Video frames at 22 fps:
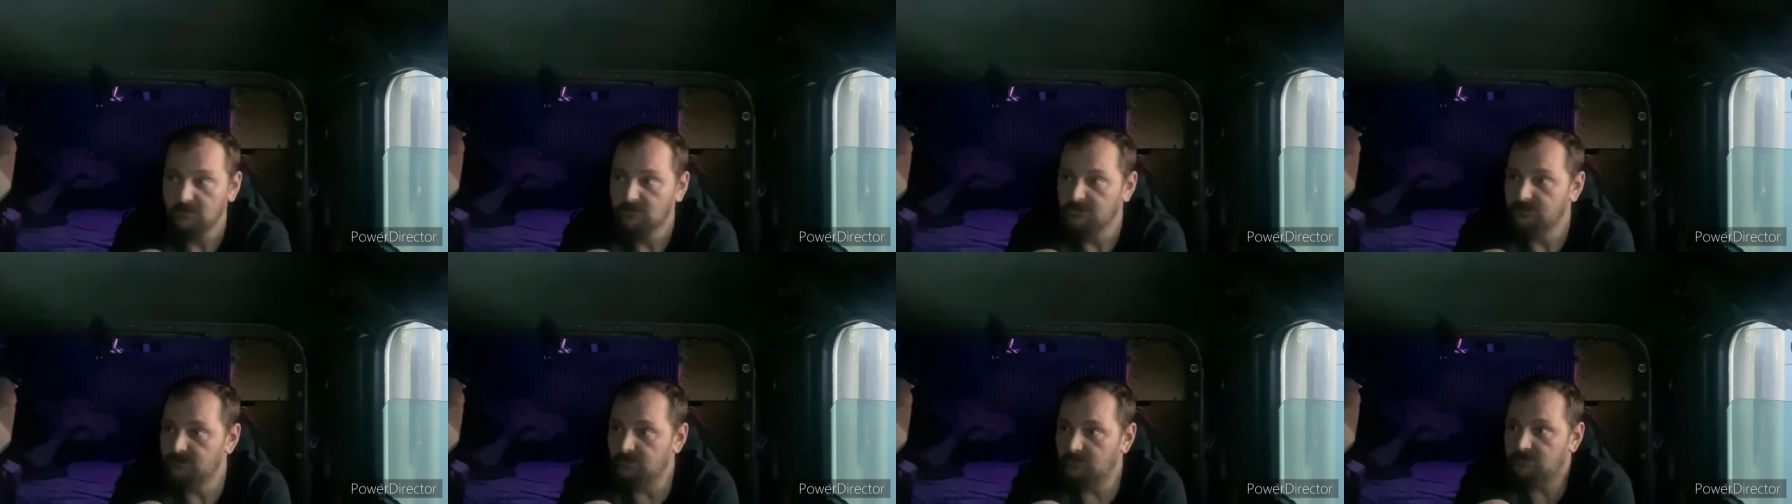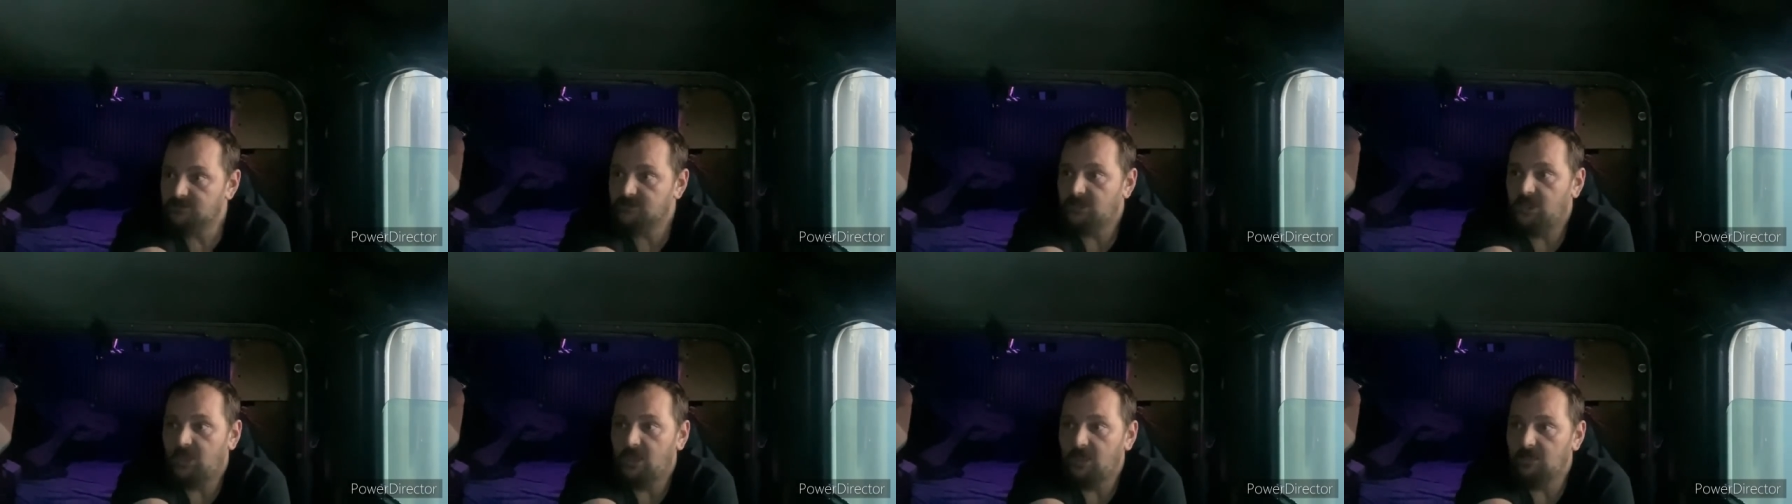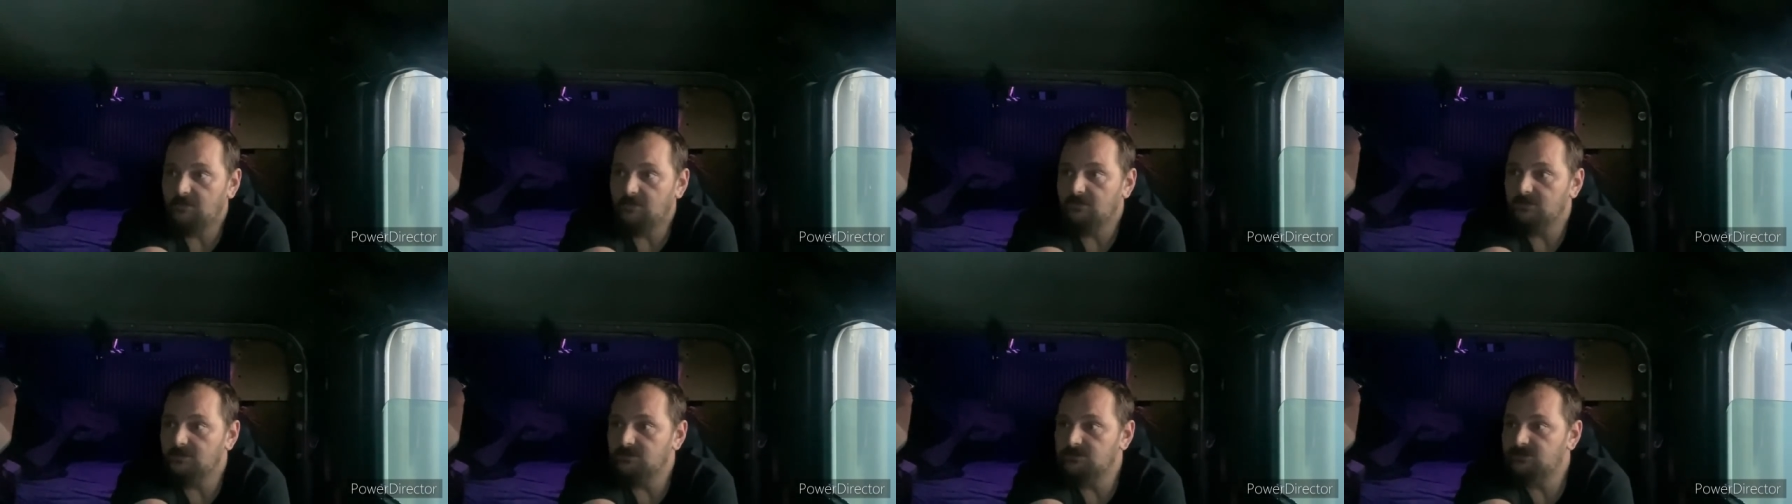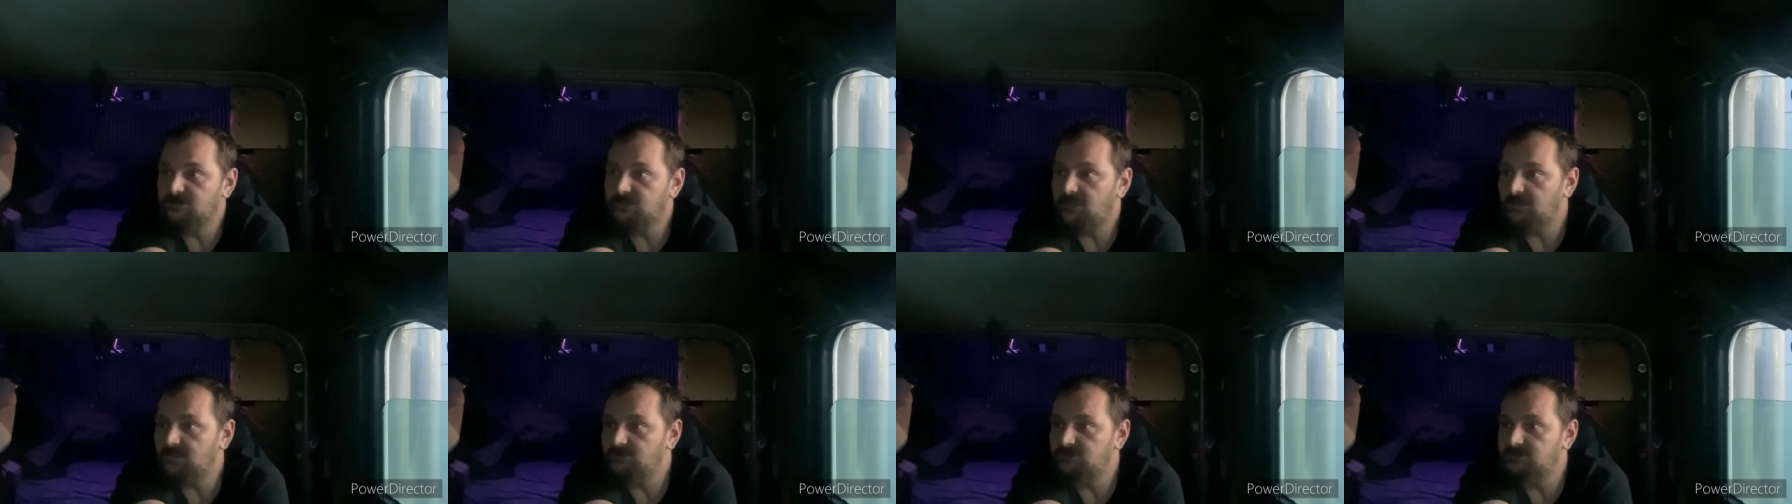you're tired of
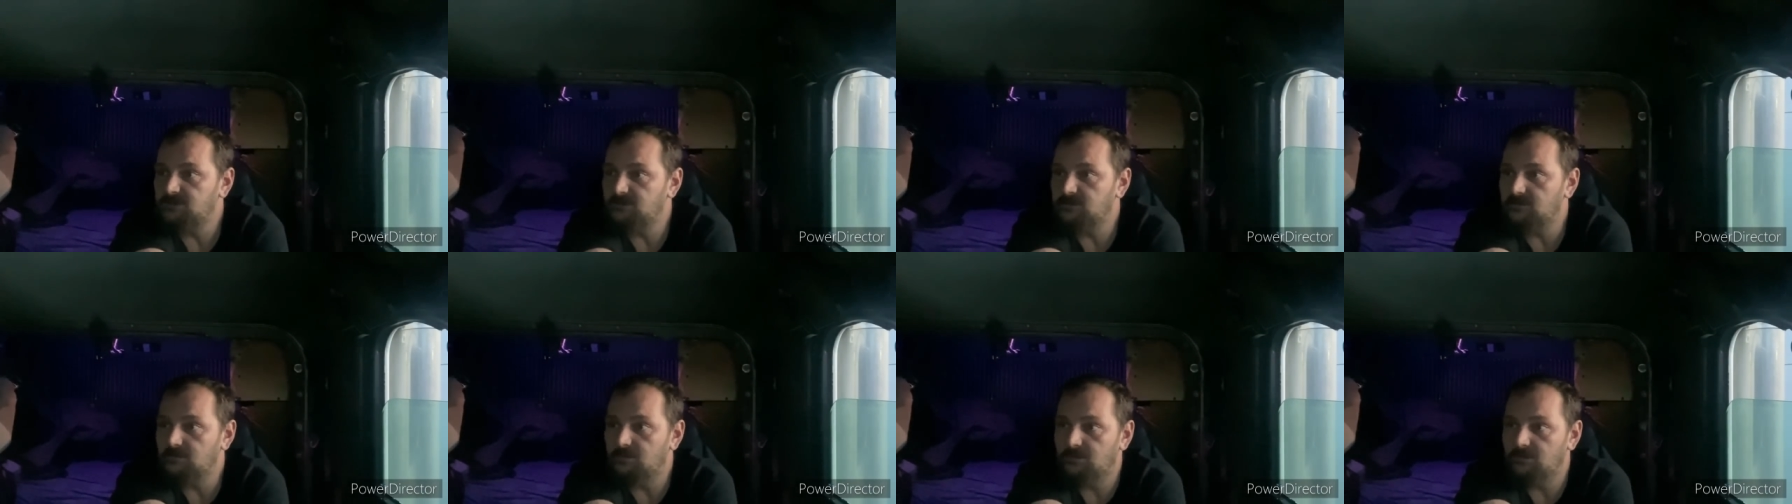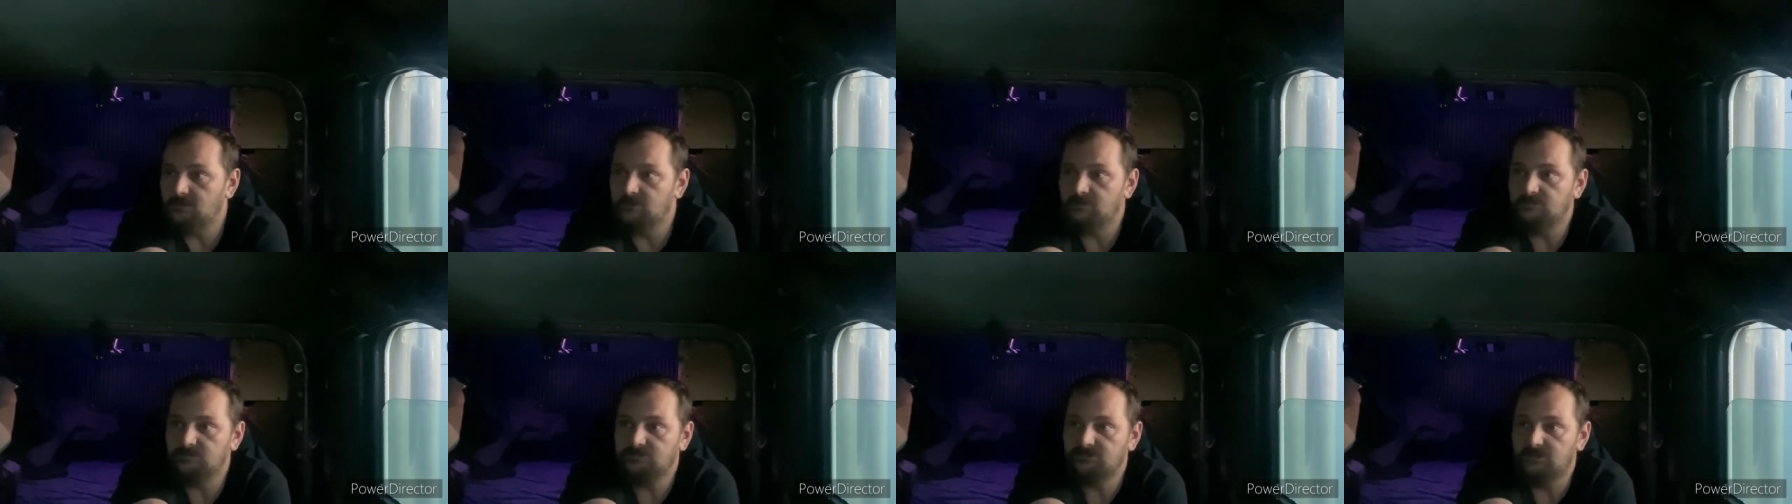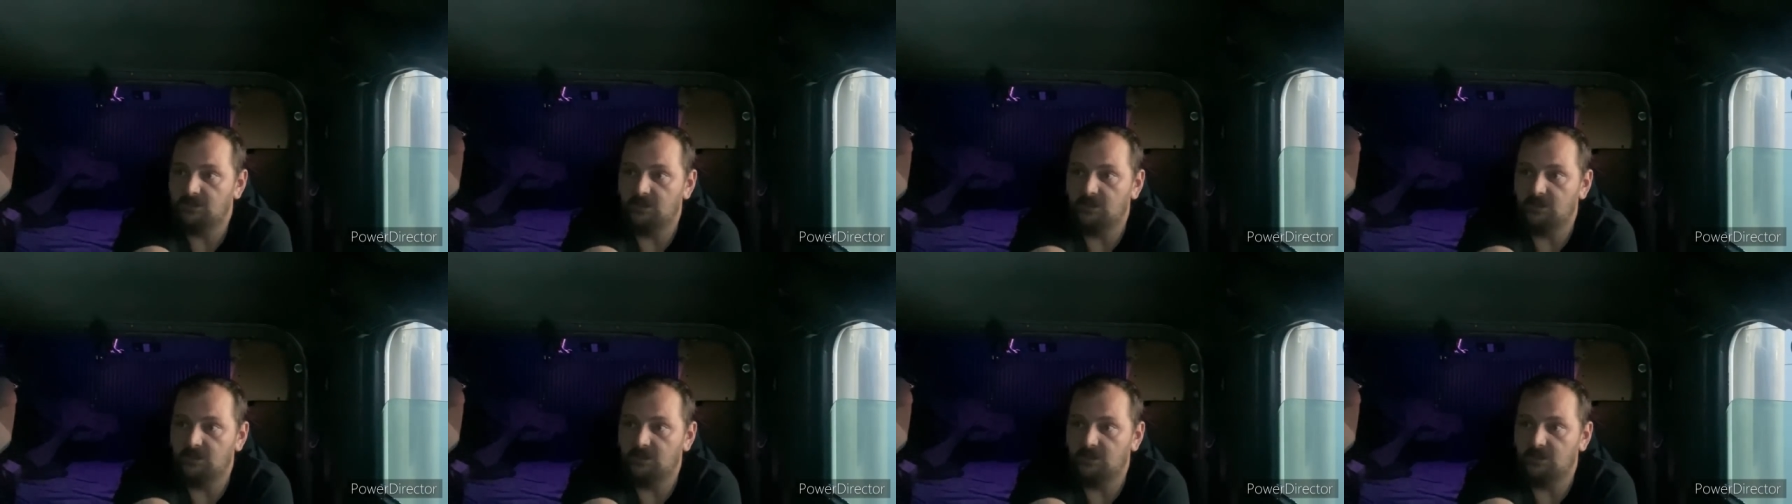chasing loads